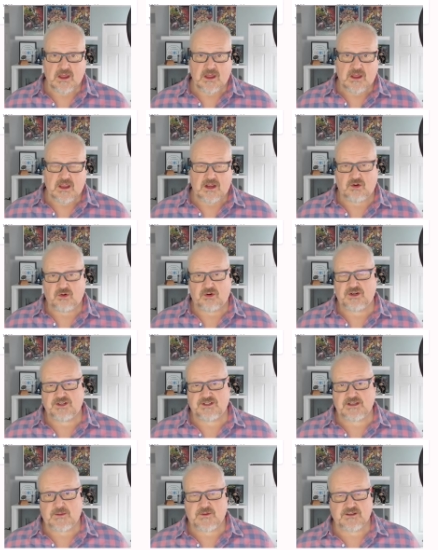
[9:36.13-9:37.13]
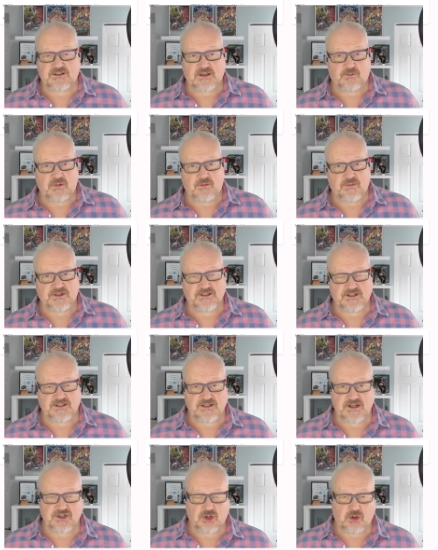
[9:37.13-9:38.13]
In order to set this up in
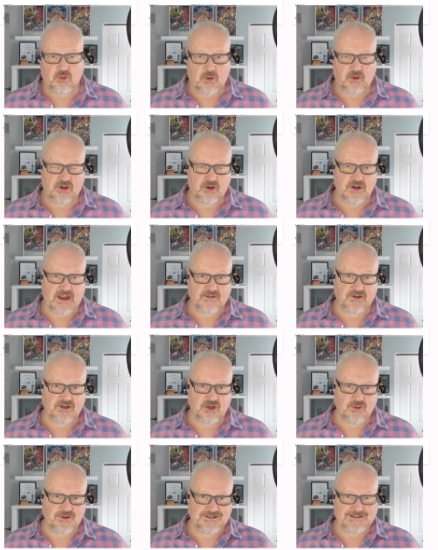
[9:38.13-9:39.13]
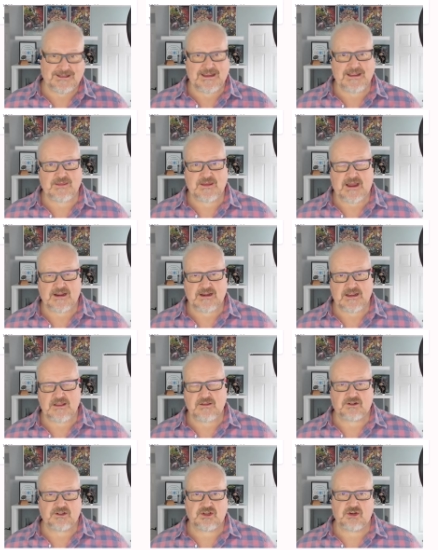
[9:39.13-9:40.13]
Business Central, what we're going to have to do is link that
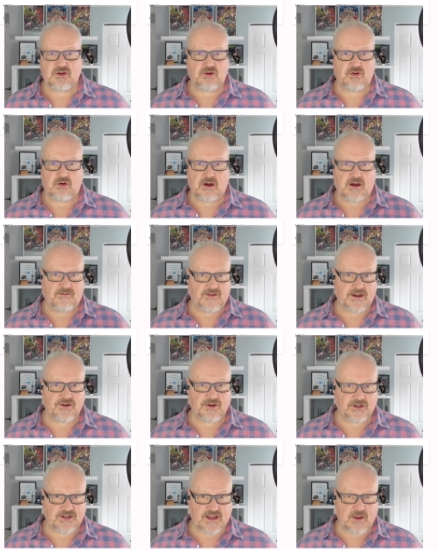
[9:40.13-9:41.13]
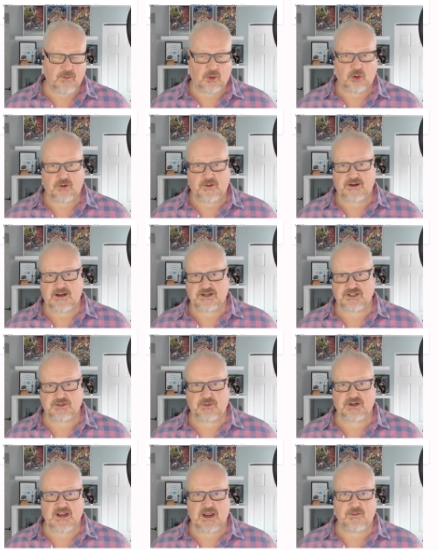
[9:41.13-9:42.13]
either to a vendor table or the
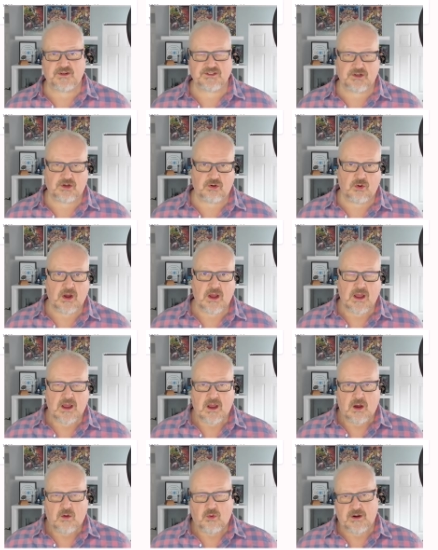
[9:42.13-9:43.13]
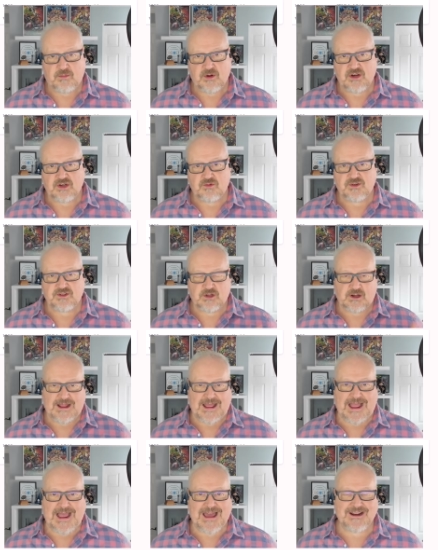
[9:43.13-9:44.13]
customer table. So what I'm going to do is going
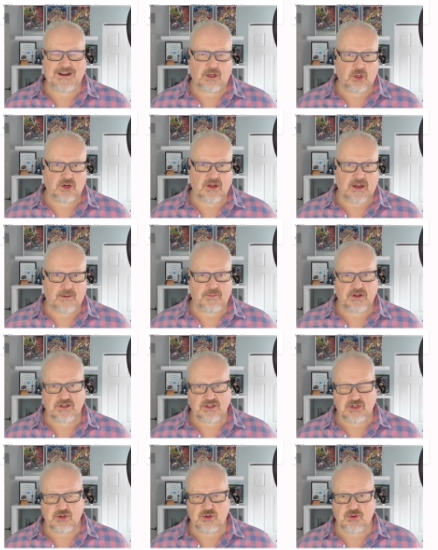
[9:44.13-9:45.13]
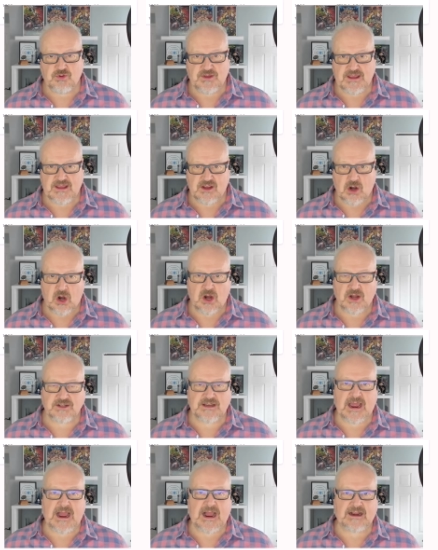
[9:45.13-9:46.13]
to add a lookup to the
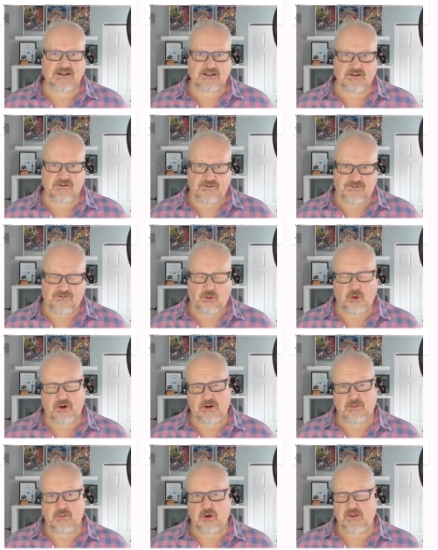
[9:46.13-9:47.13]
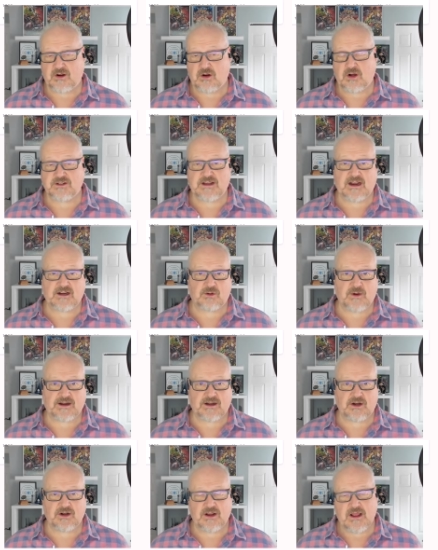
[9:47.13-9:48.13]
contact form or the contact
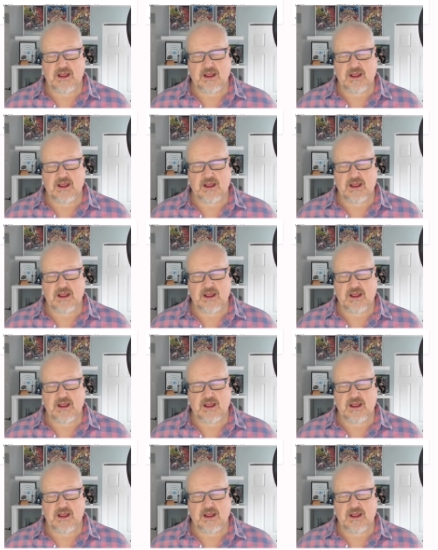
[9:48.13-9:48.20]
record